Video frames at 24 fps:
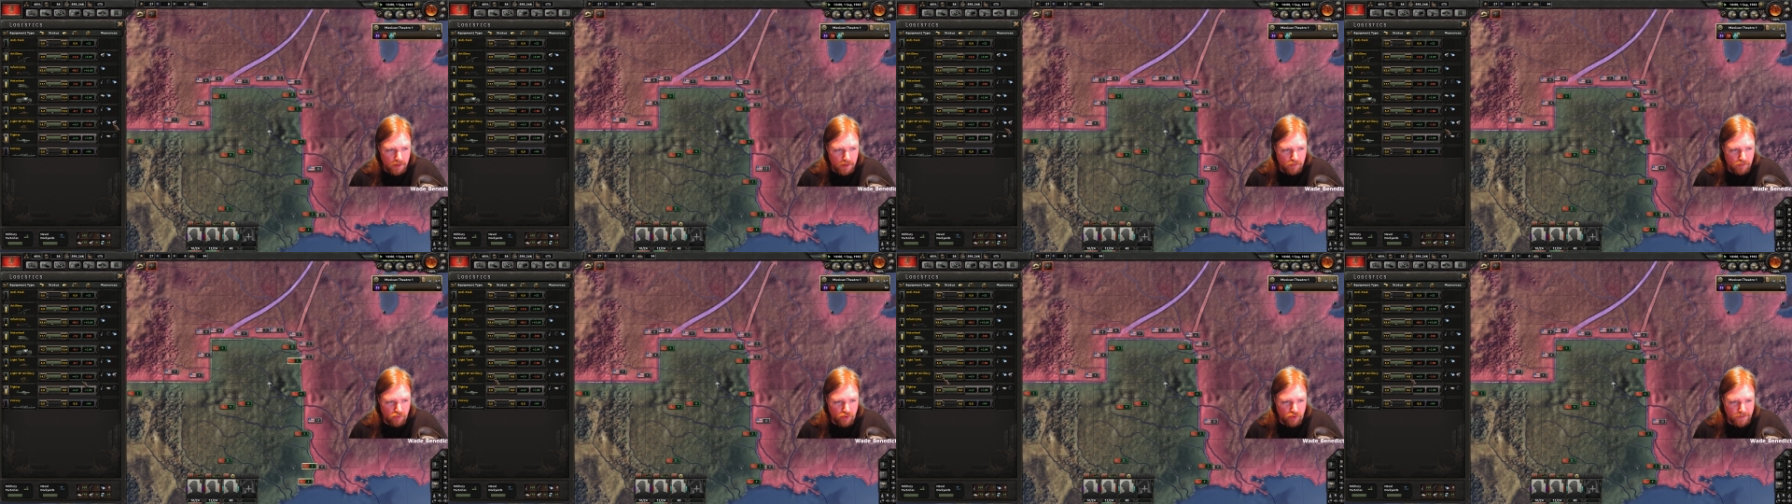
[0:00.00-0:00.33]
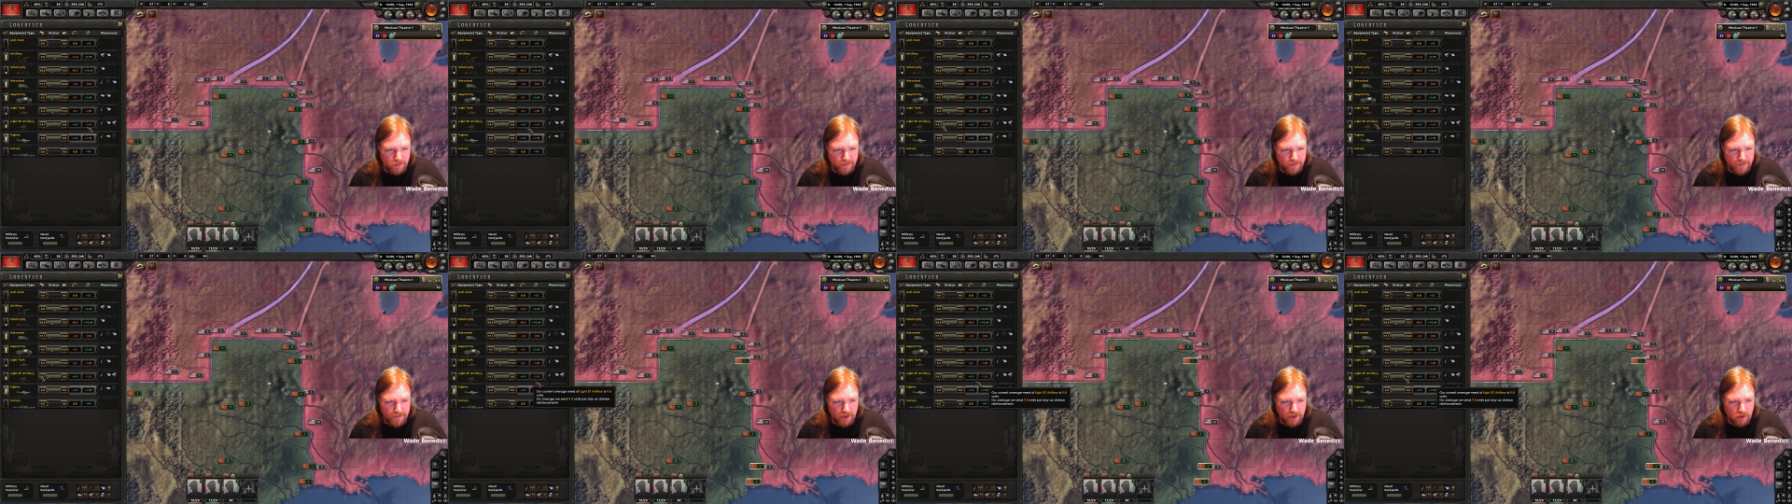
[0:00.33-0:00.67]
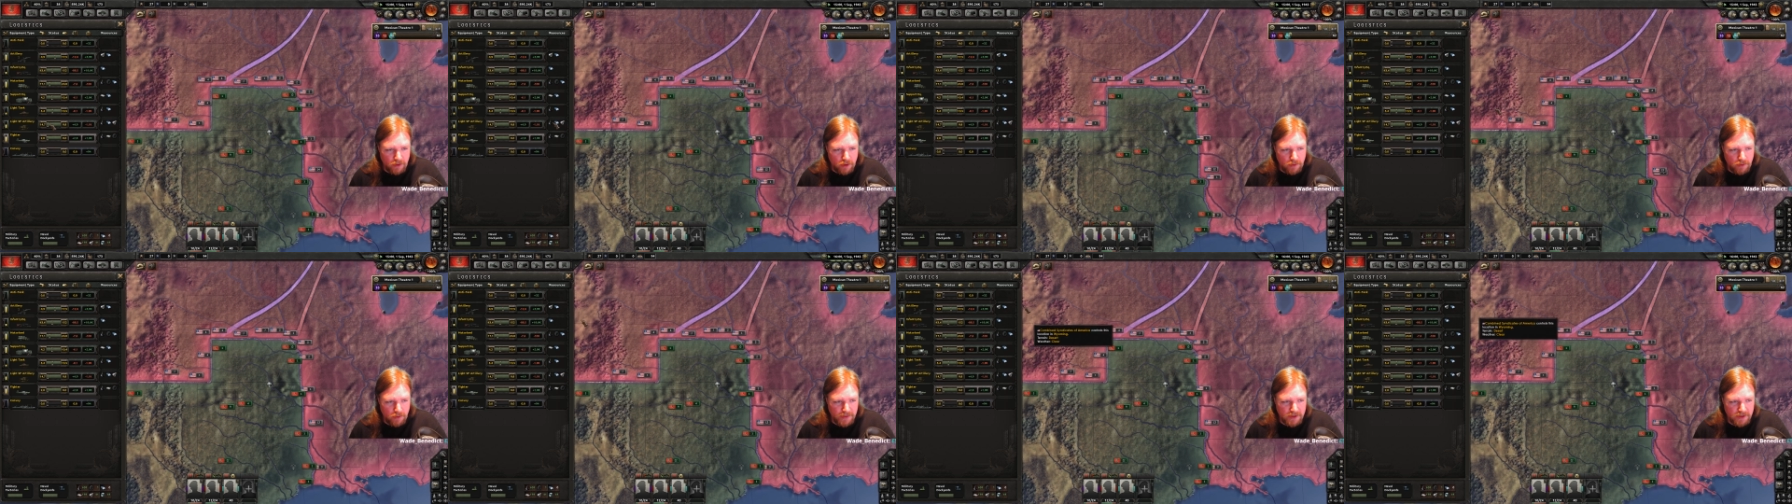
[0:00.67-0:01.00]
Probably
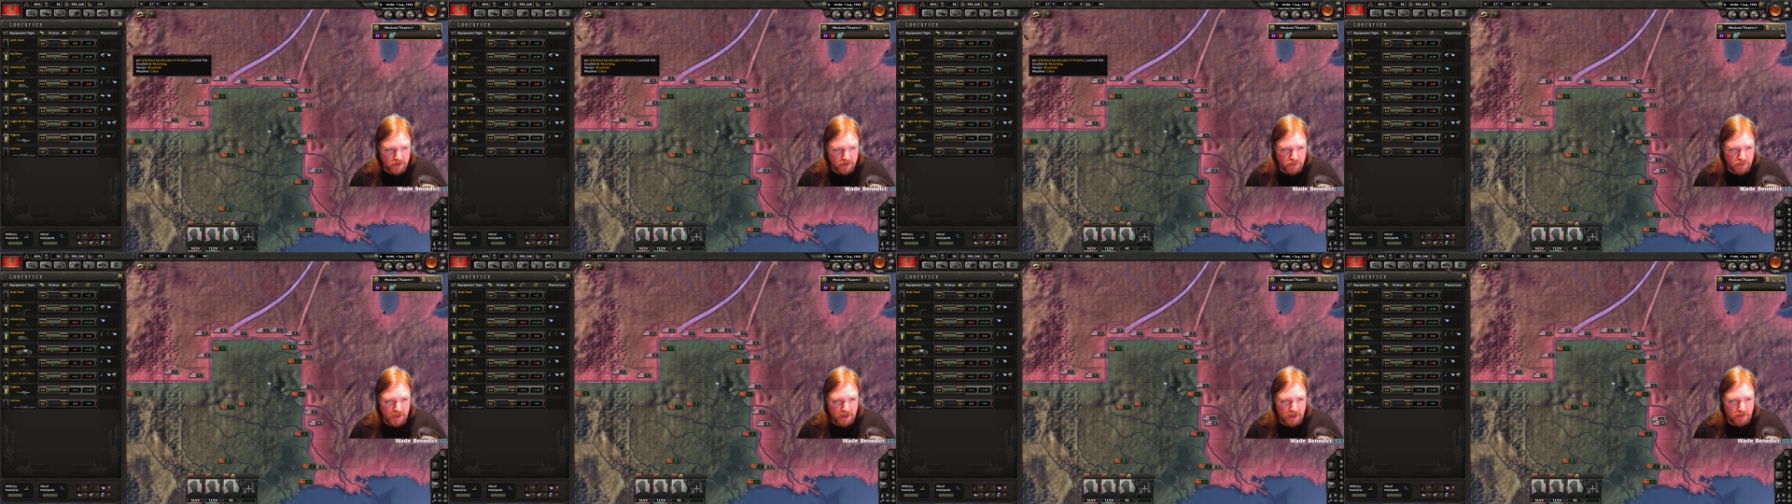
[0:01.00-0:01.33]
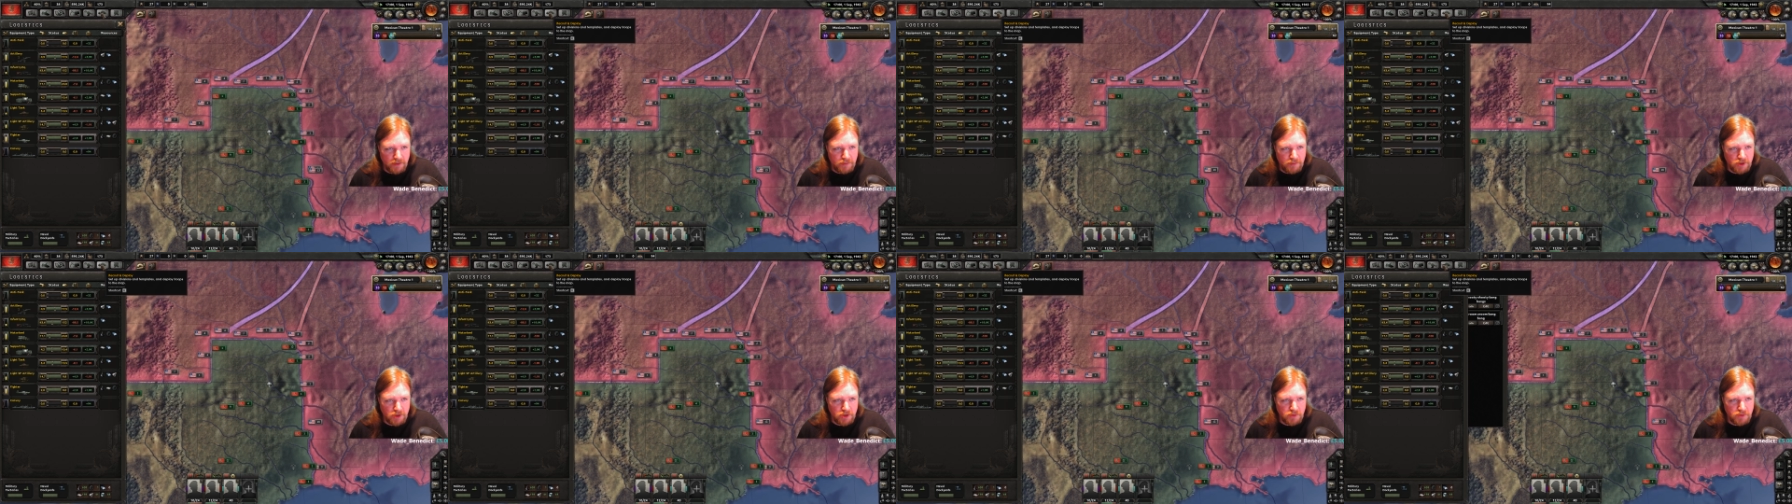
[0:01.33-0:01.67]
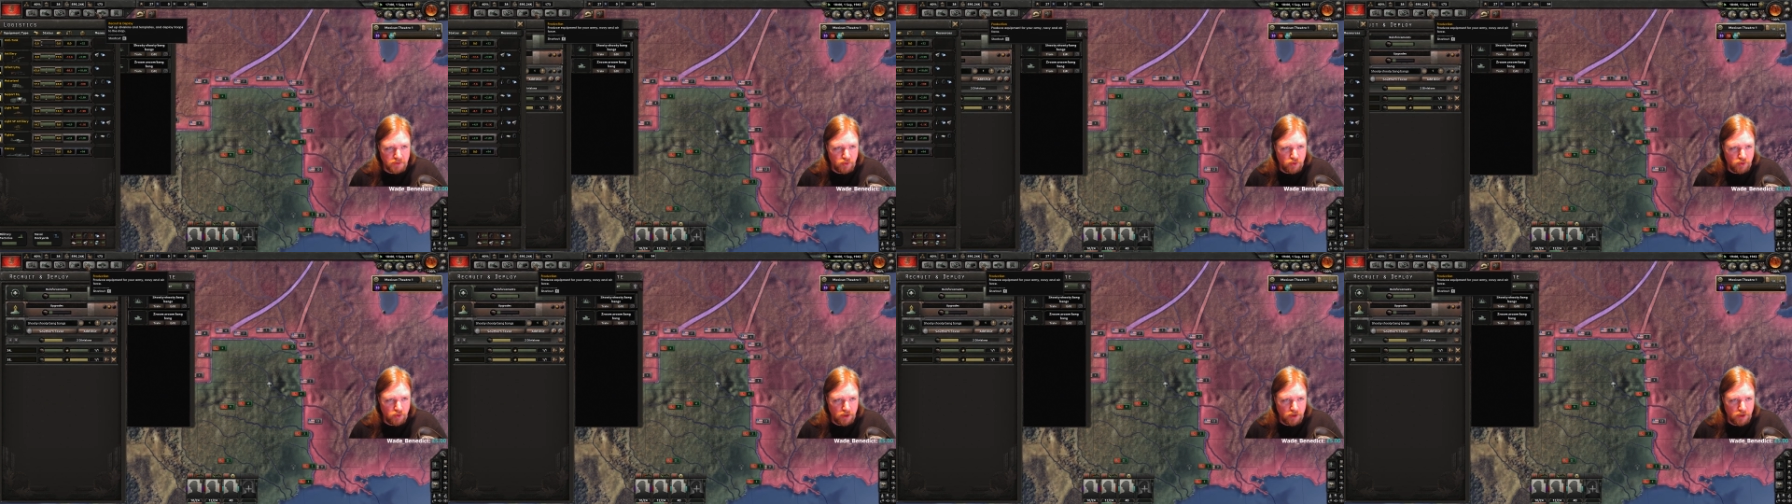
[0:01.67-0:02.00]
not, because we need a bunch
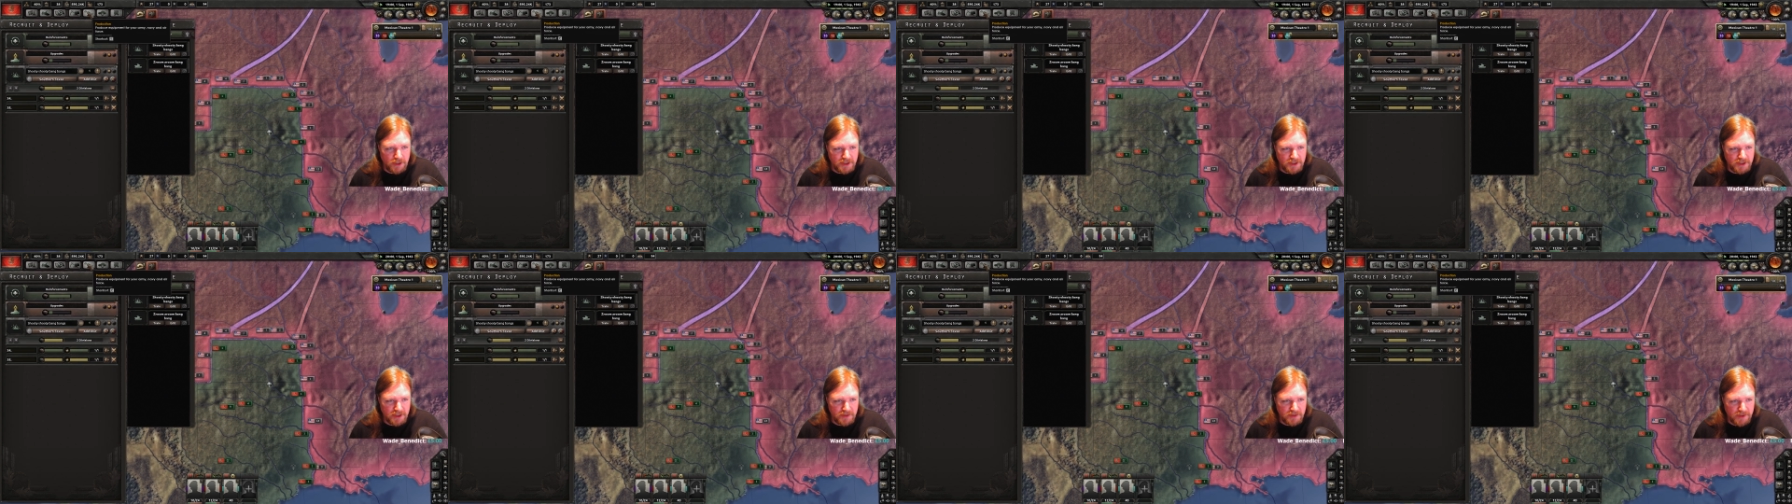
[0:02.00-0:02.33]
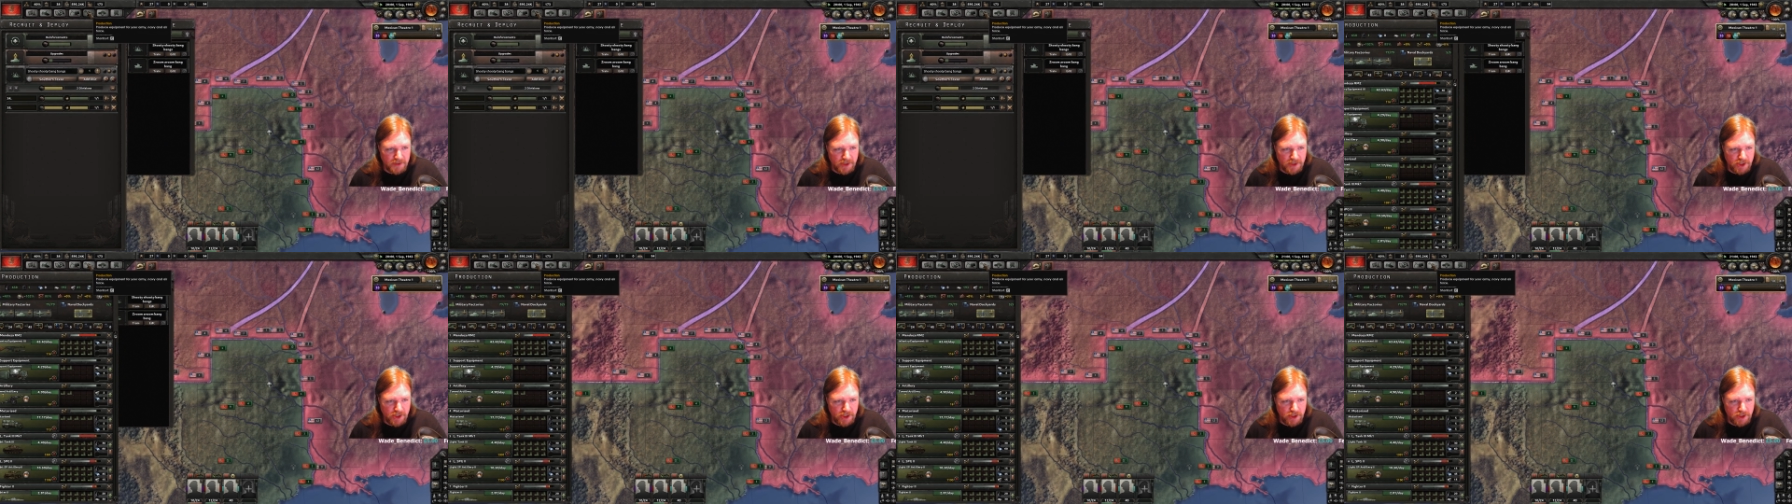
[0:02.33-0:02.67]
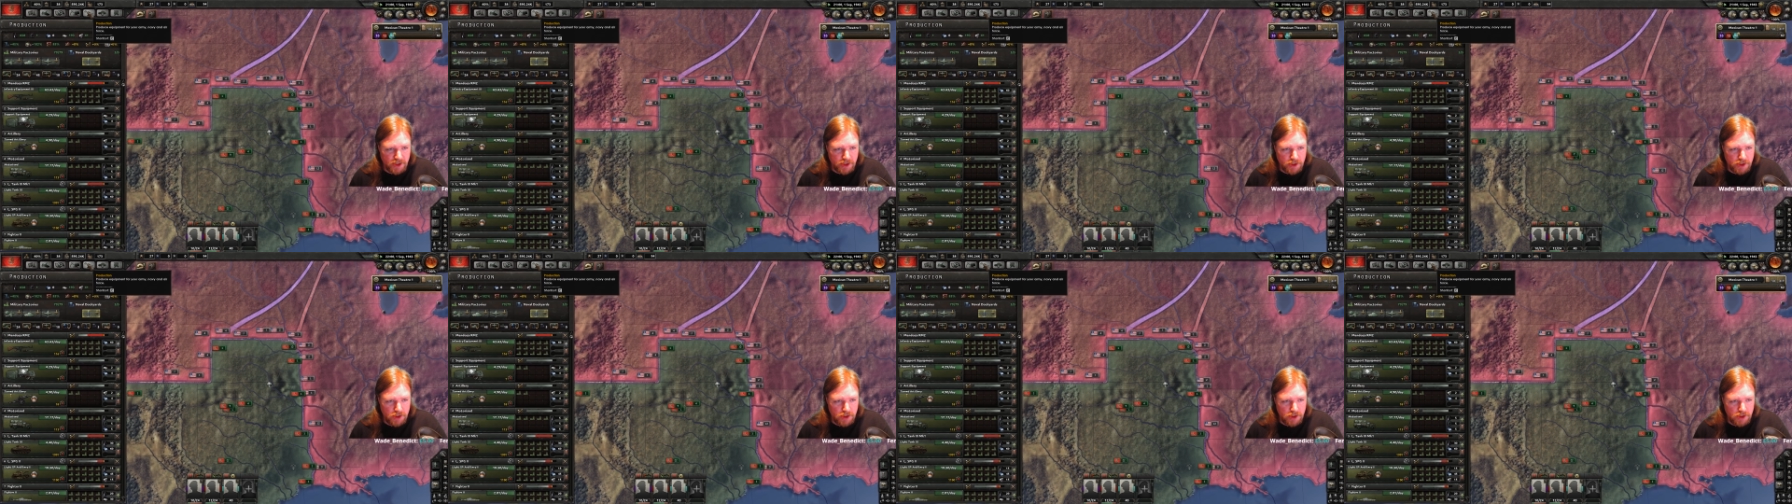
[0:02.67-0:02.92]
more light S P Gs.